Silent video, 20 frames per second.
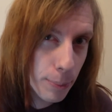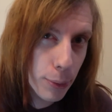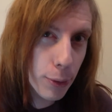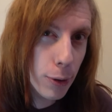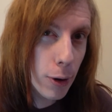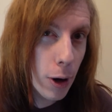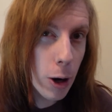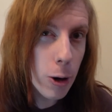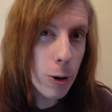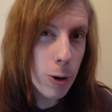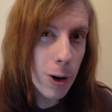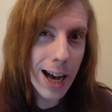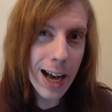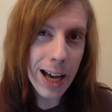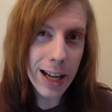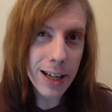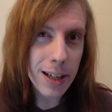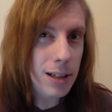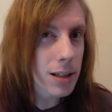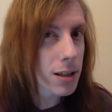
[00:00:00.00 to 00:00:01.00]
pro
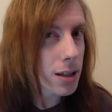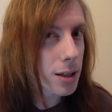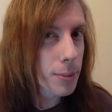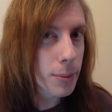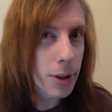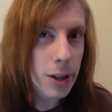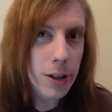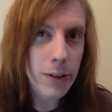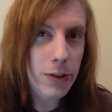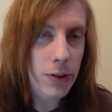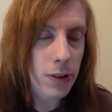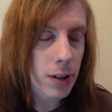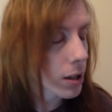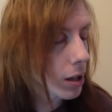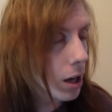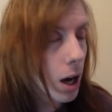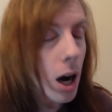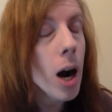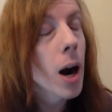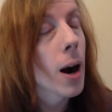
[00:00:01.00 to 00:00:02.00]
ana
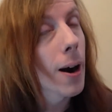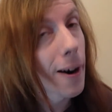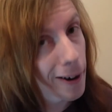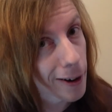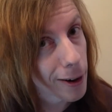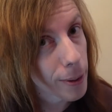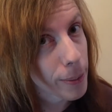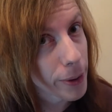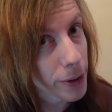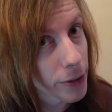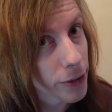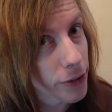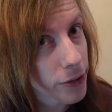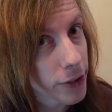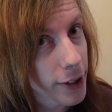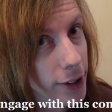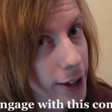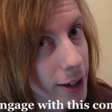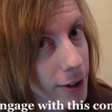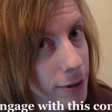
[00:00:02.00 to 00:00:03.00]
community horrible
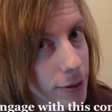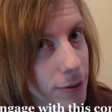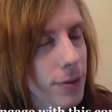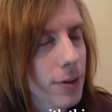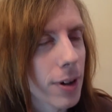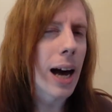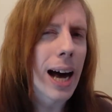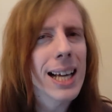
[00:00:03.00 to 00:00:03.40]
stuff.